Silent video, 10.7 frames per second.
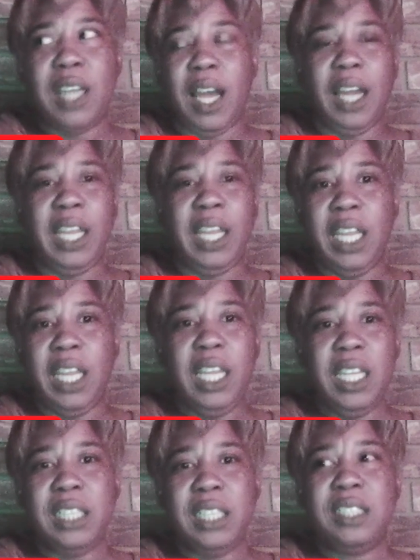he
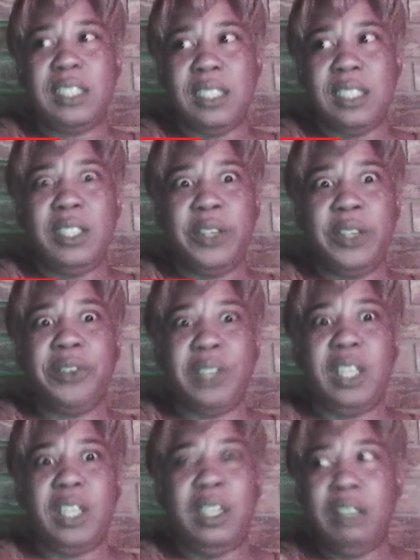is
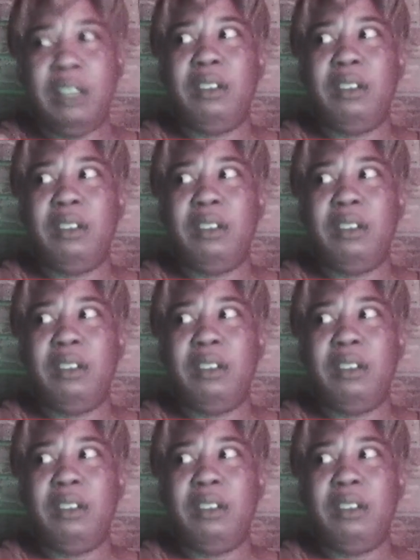literally